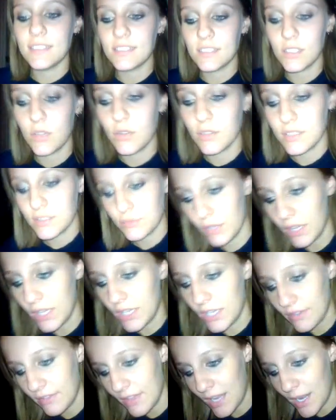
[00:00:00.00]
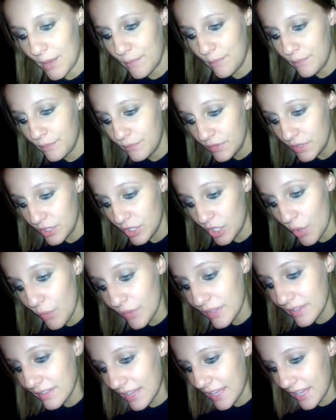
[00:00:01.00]
so it's really good that I'm
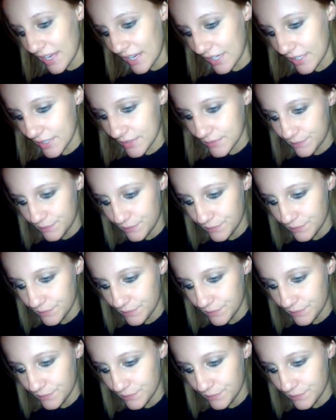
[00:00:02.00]
going there.